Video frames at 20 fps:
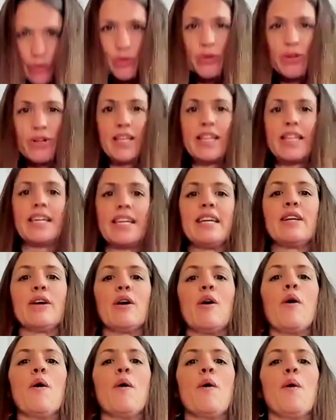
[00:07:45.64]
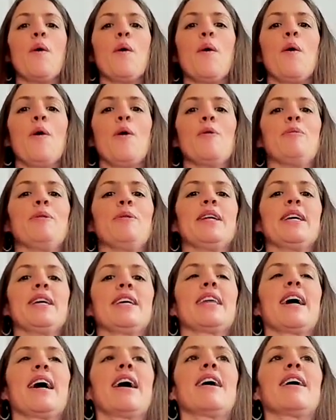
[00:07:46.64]
Breathe in,
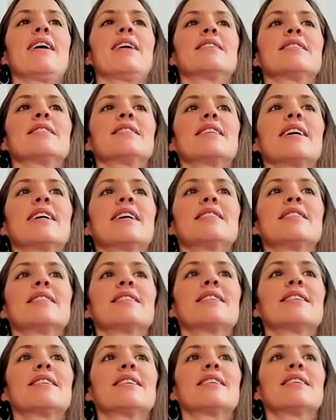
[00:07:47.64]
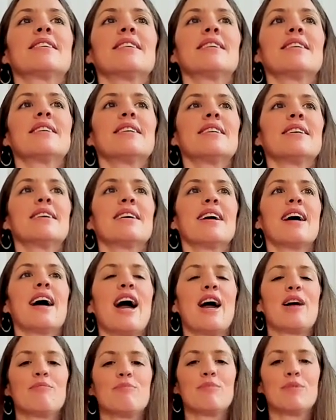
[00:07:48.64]
opening that heart center,
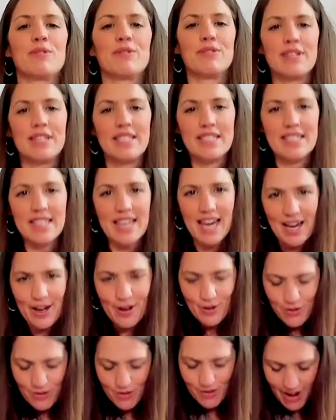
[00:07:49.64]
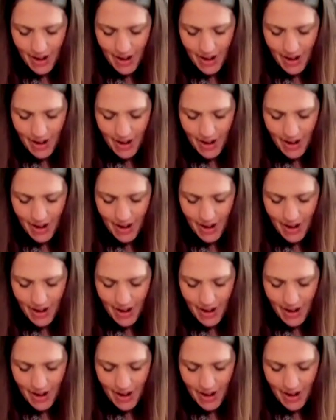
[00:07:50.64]
and breathe out,